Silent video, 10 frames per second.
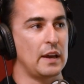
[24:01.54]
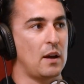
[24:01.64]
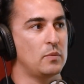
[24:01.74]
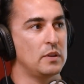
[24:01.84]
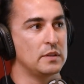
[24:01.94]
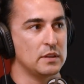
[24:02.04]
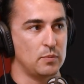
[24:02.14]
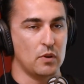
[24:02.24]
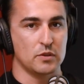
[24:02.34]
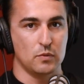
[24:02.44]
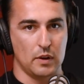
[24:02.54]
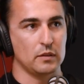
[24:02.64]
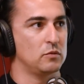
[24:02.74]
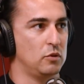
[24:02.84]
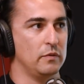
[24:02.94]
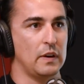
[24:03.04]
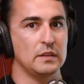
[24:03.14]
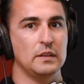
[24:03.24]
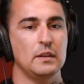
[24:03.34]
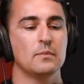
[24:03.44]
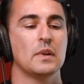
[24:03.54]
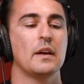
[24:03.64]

the cabinets as possible, like to your vanity.